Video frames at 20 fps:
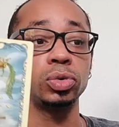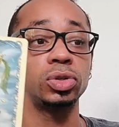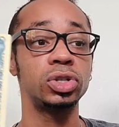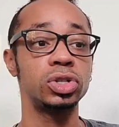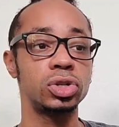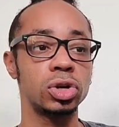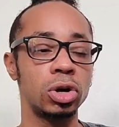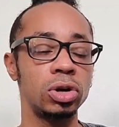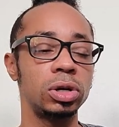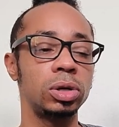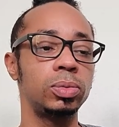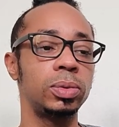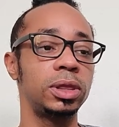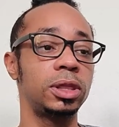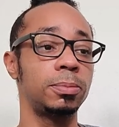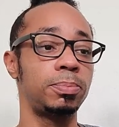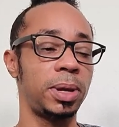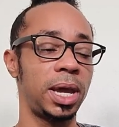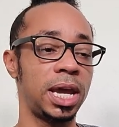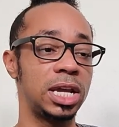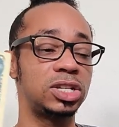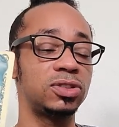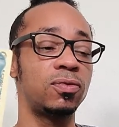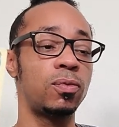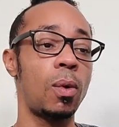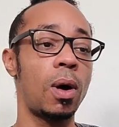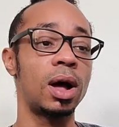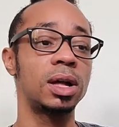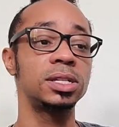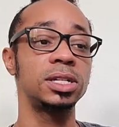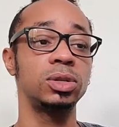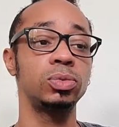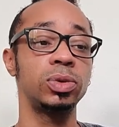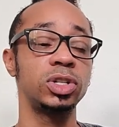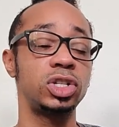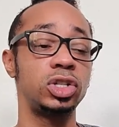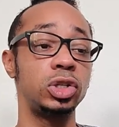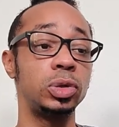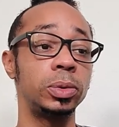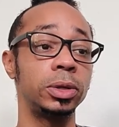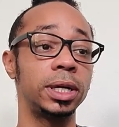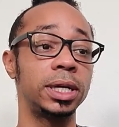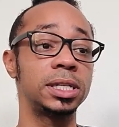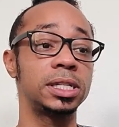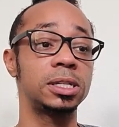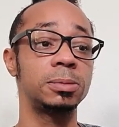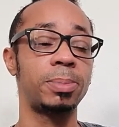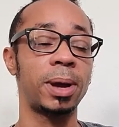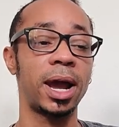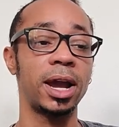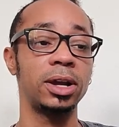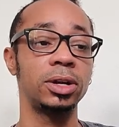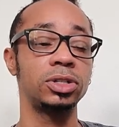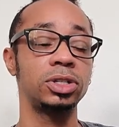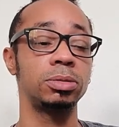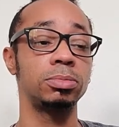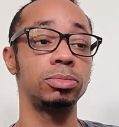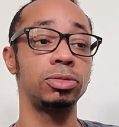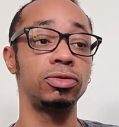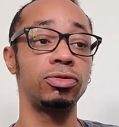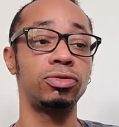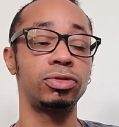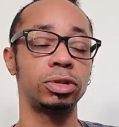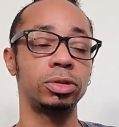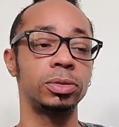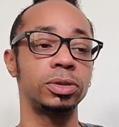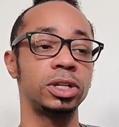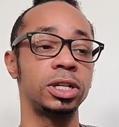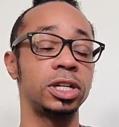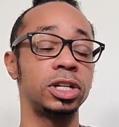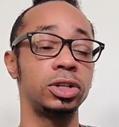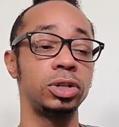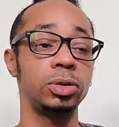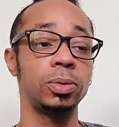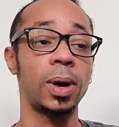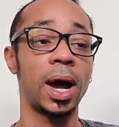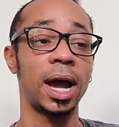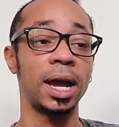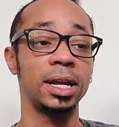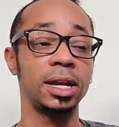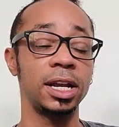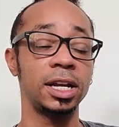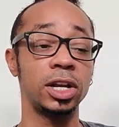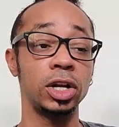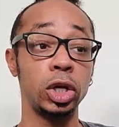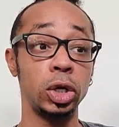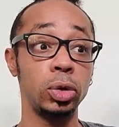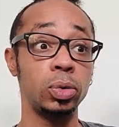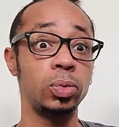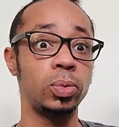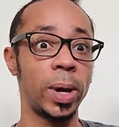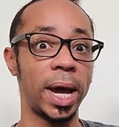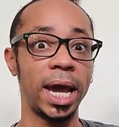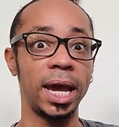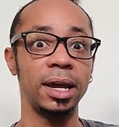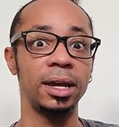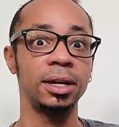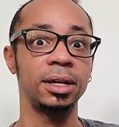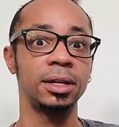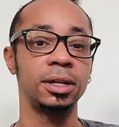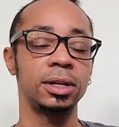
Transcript: started with the Page of Wands, in which you were inspired to move forward in a new way.